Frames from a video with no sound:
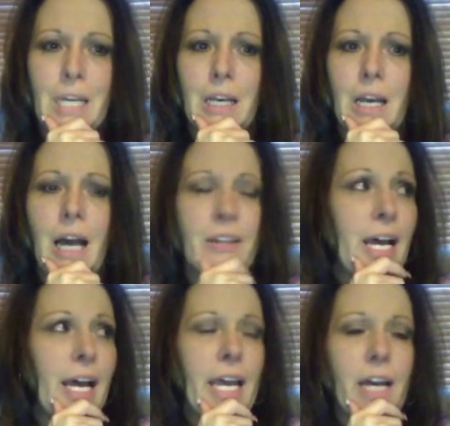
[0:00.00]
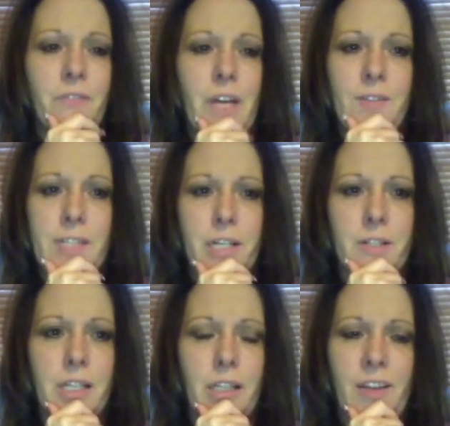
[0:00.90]
that I have 5 stairs that
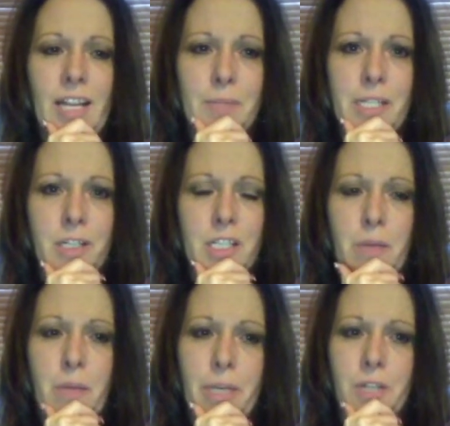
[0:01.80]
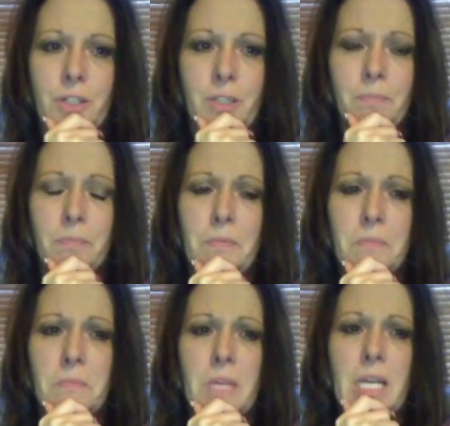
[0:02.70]
lead upstairs to my bedroom,
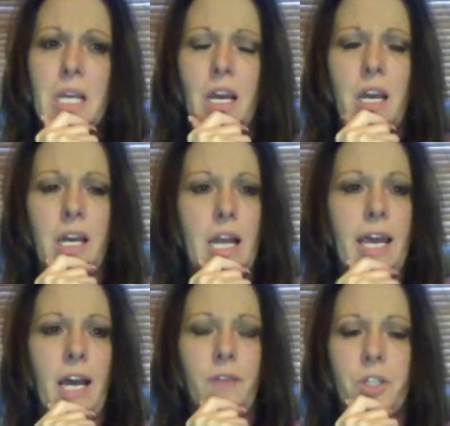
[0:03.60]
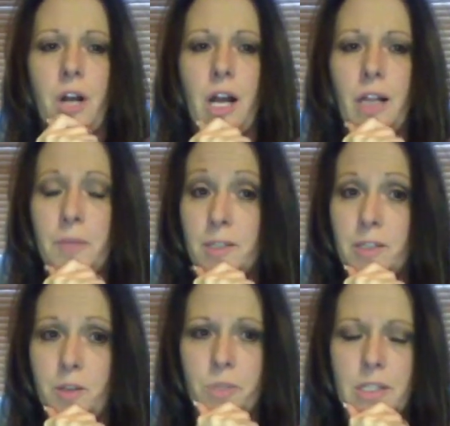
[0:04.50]
and I have to crawl up those
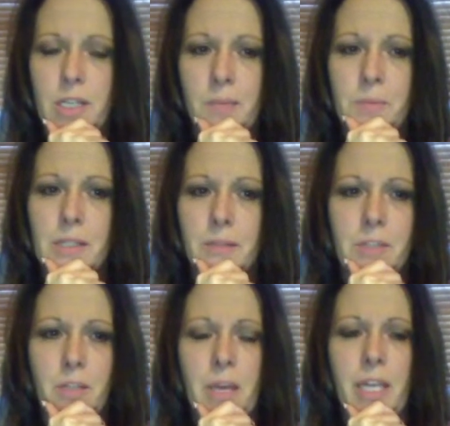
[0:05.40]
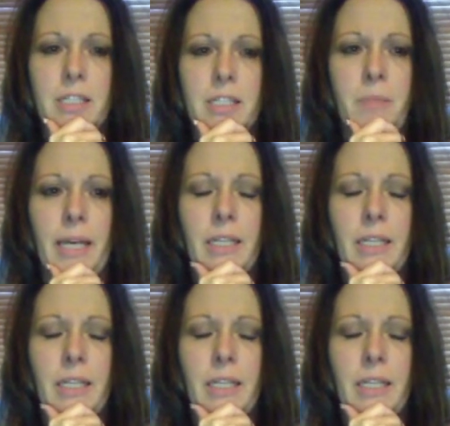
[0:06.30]
numerous times to make it to bed.